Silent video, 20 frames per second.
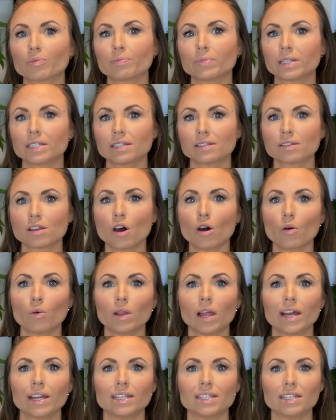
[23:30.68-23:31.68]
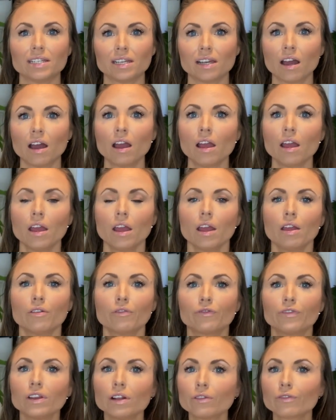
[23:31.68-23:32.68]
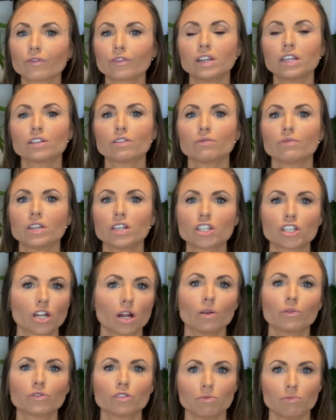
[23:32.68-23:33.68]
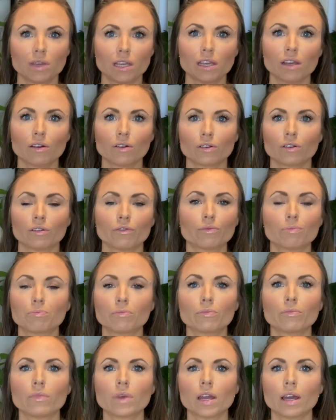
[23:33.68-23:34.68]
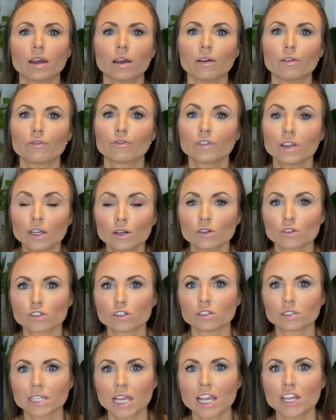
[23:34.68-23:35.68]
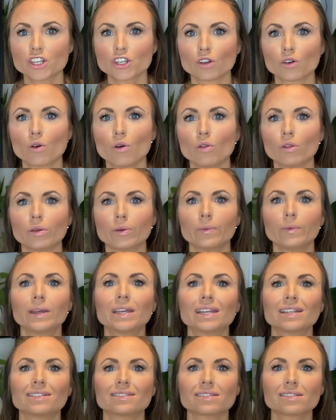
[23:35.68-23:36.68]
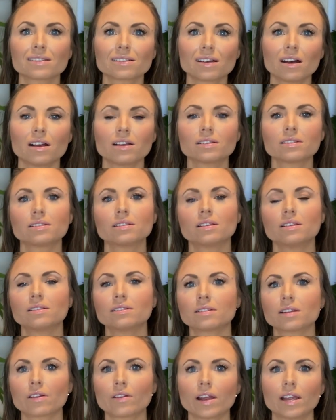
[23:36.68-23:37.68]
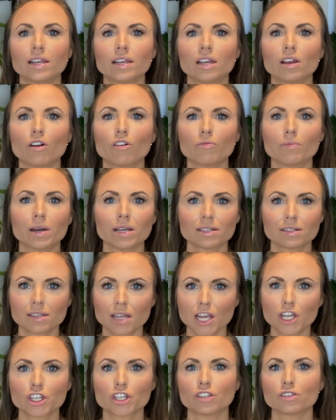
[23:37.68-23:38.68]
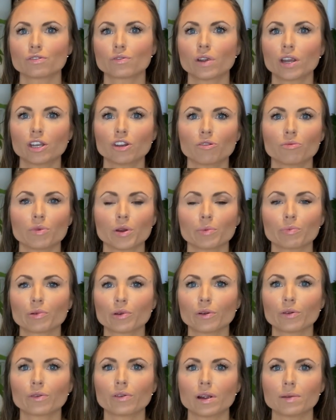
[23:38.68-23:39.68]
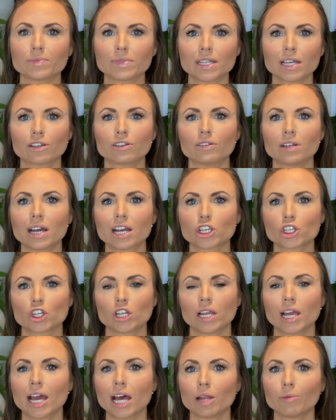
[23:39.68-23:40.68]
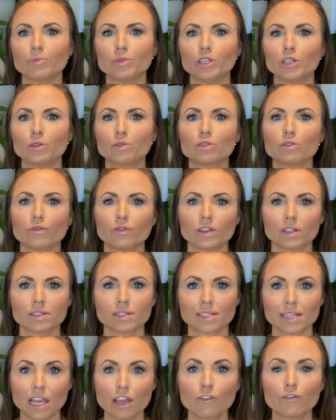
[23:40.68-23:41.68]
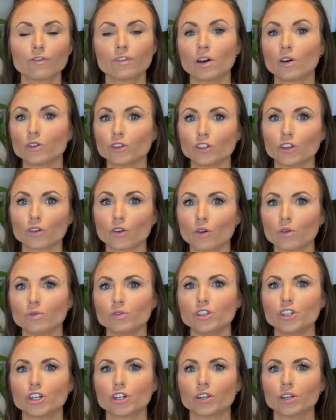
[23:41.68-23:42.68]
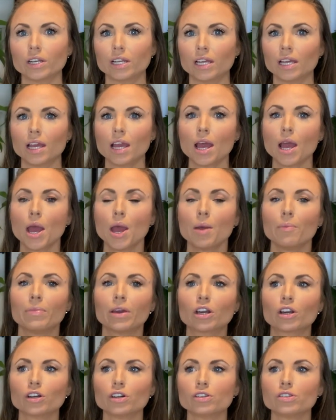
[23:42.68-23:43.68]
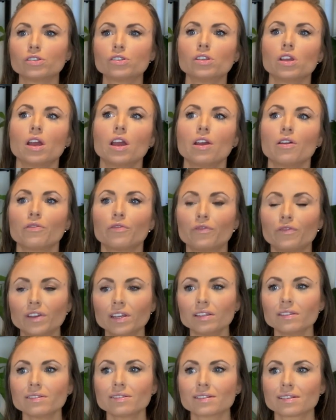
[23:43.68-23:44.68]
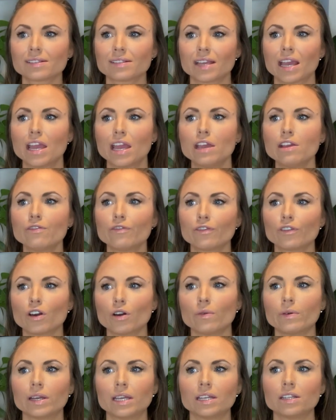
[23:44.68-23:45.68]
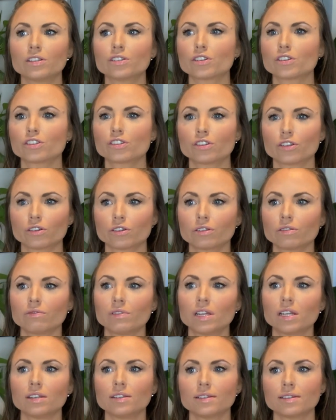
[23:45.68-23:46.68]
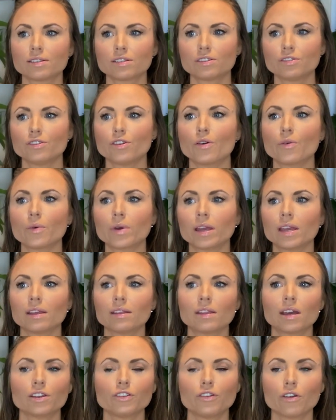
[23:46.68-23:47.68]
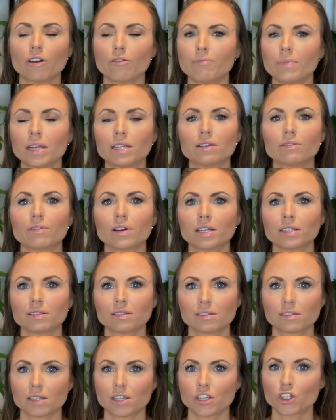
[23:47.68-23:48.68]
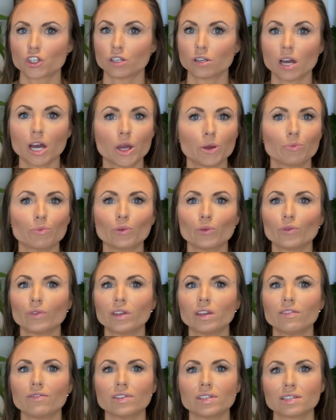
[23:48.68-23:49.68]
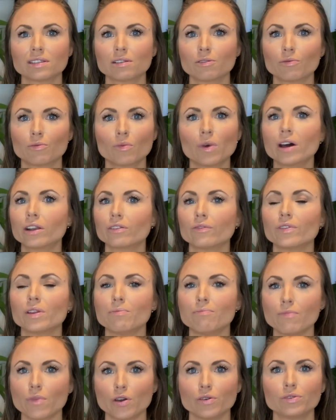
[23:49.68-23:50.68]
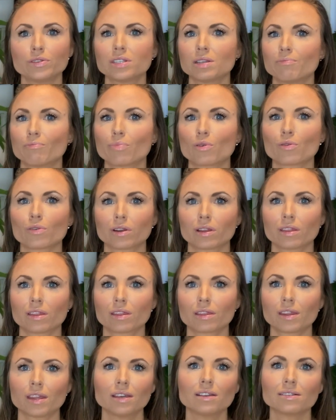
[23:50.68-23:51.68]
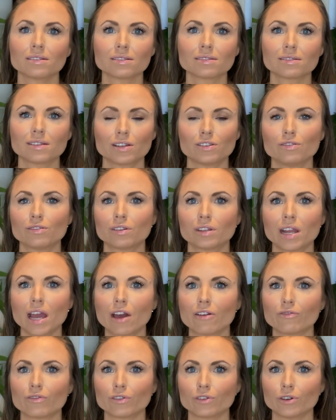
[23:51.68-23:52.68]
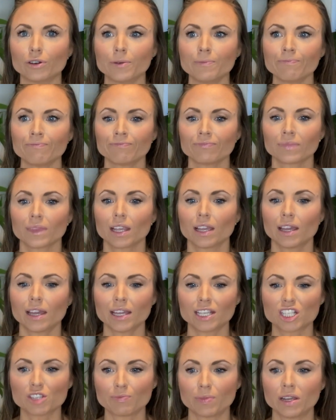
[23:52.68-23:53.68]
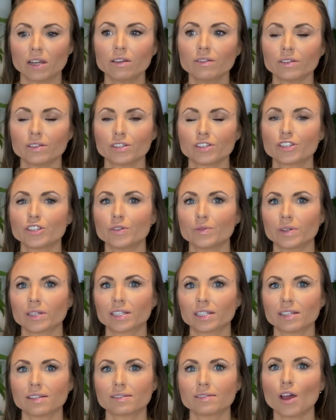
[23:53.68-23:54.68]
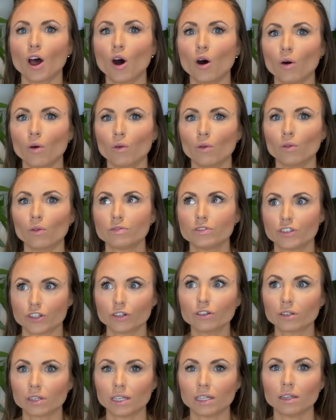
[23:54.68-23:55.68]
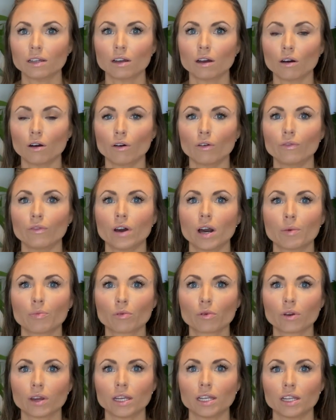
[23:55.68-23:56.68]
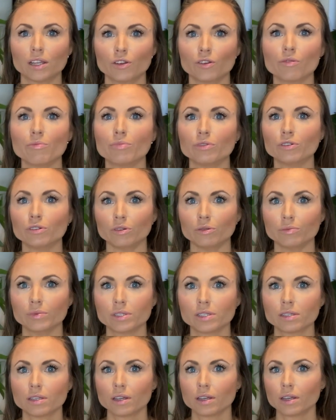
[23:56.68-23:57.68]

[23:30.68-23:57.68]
by this whole idea, feel free to reach out to me on a free consultation call, and we can discuss, is there any of my sessions or any of my programs that could actually help you to feel safe on your own journey. Because feeling safe going into surgery and just knowing that you have made the right decision, I believe, is one of the most important things that you can ever experience during this whole journey of upgrading your boobs.